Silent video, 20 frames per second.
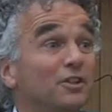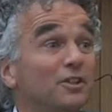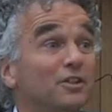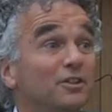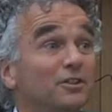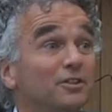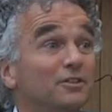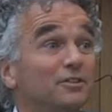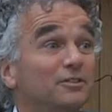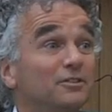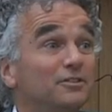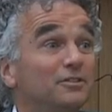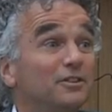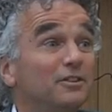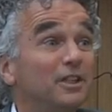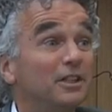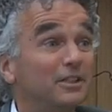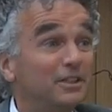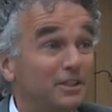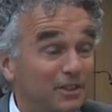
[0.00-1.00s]
Uh-huh.
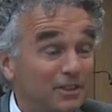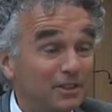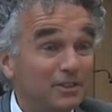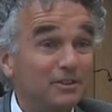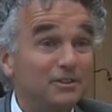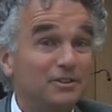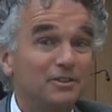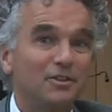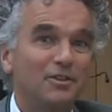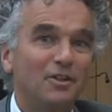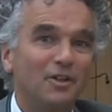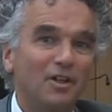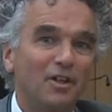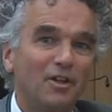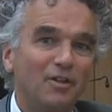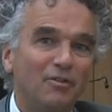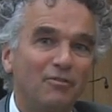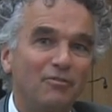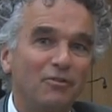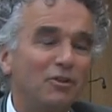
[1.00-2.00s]
And he
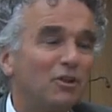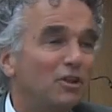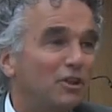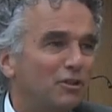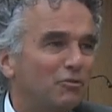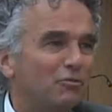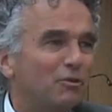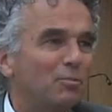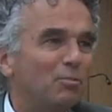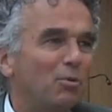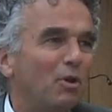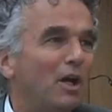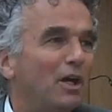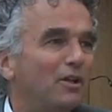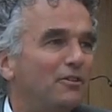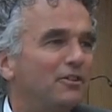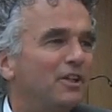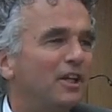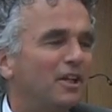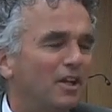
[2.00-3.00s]
uh, funnily
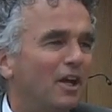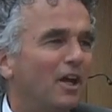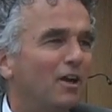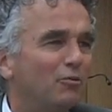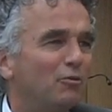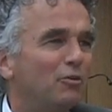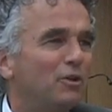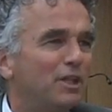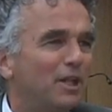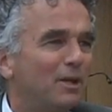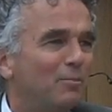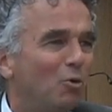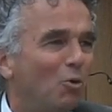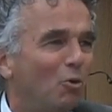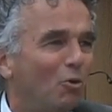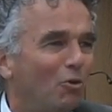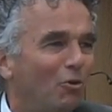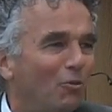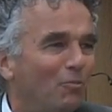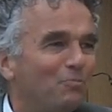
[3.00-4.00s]
replied, yeah, I read them
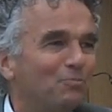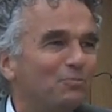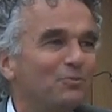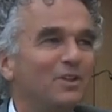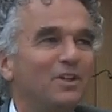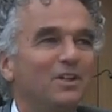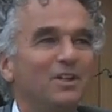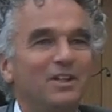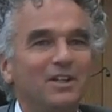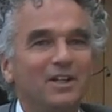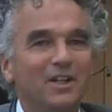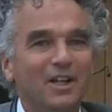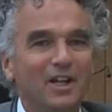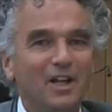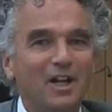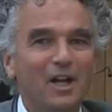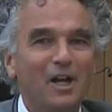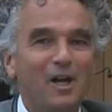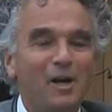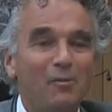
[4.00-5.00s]
all.
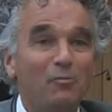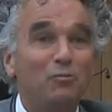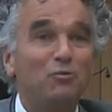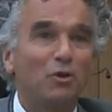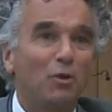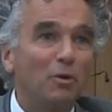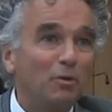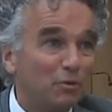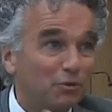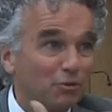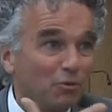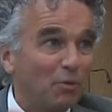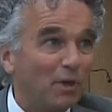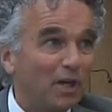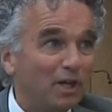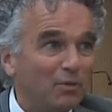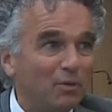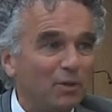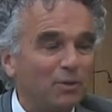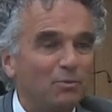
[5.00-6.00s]
um, so he was
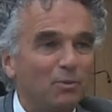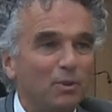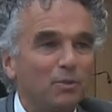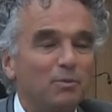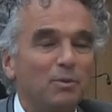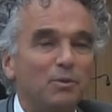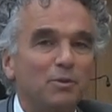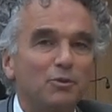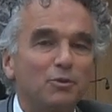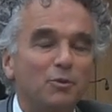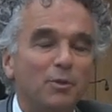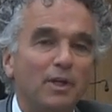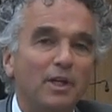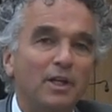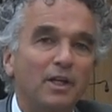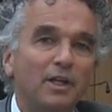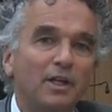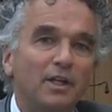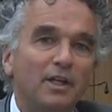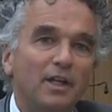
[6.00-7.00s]
aware what, what we were
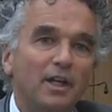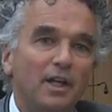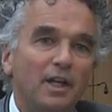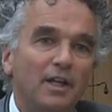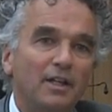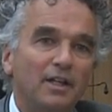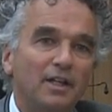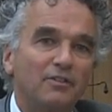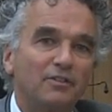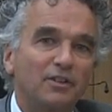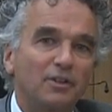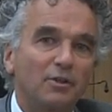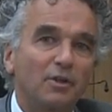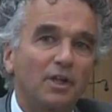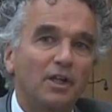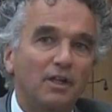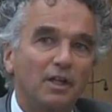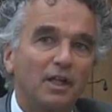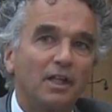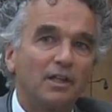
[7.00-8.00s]
doing. And I said,
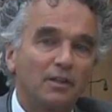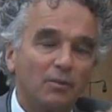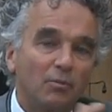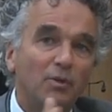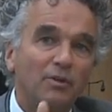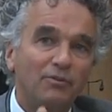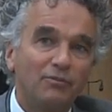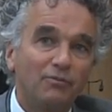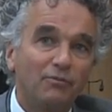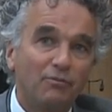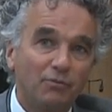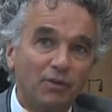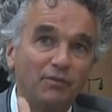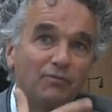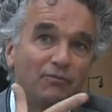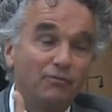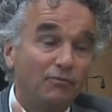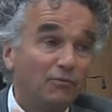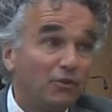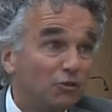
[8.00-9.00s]
okay, and we've,
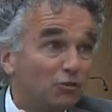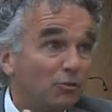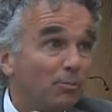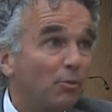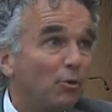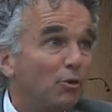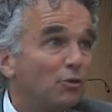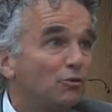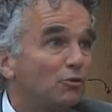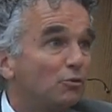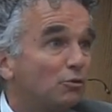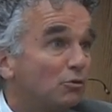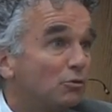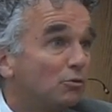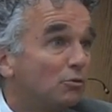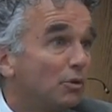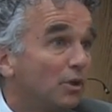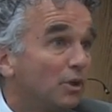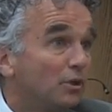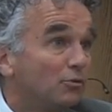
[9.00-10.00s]
we've, we support you
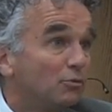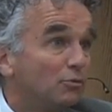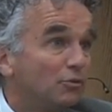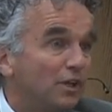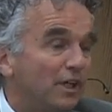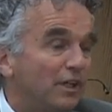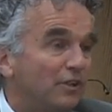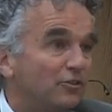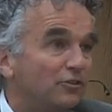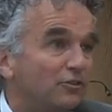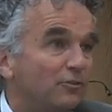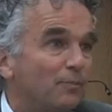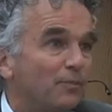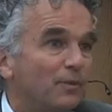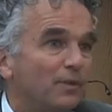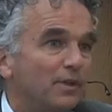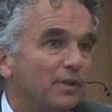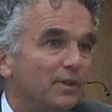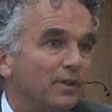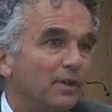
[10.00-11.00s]
to, uh, to change.
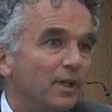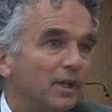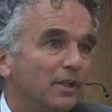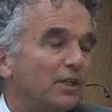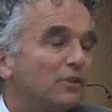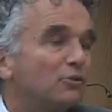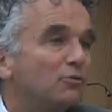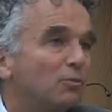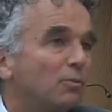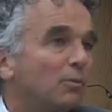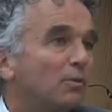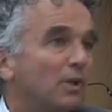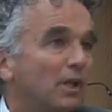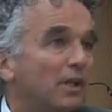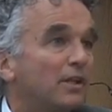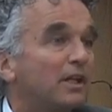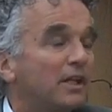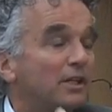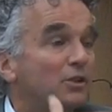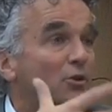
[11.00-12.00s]
And, that's
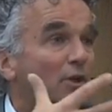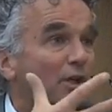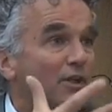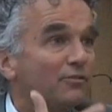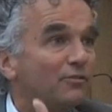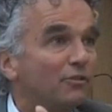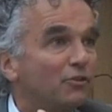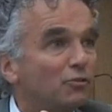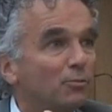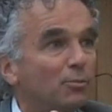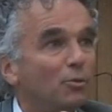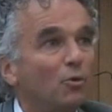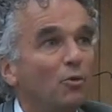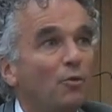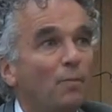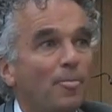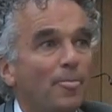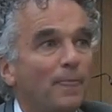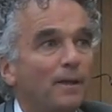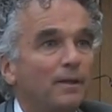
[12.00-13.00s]
and then you get
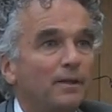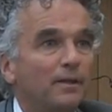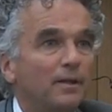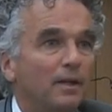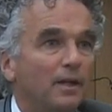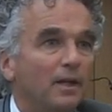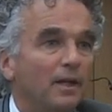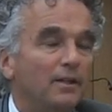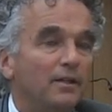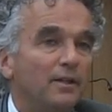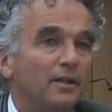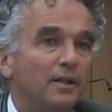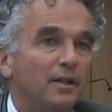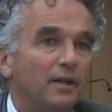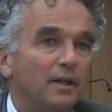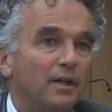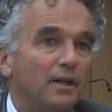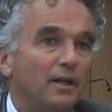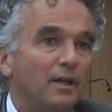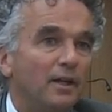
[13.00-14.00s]
visible, and,
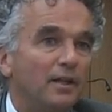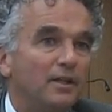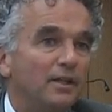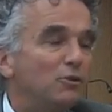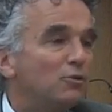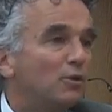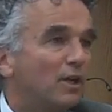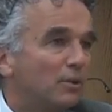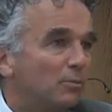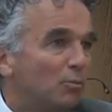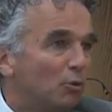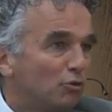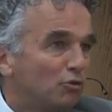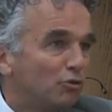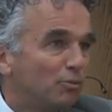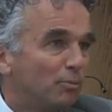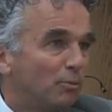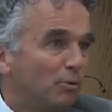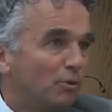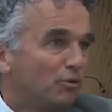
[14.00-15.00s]
uh, and then you get
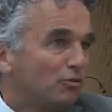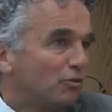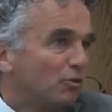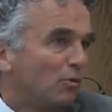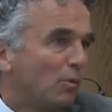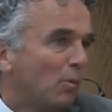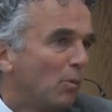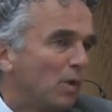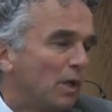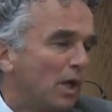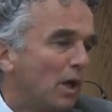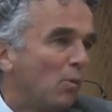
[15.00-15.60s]
more support. So